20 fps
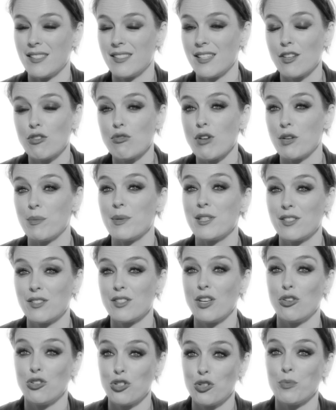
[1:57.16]
is an incredibly
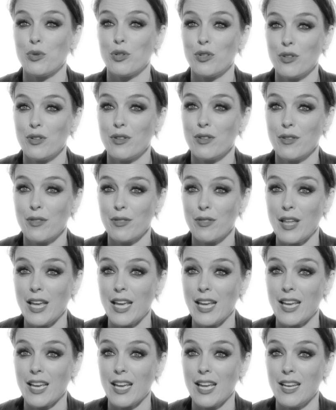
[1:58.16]
sociable
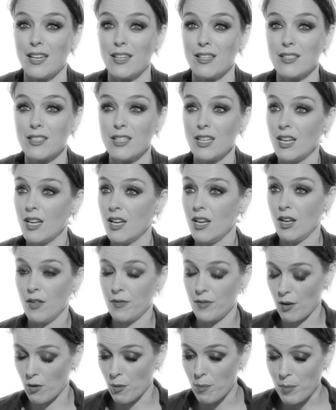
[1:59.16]
thing, and there are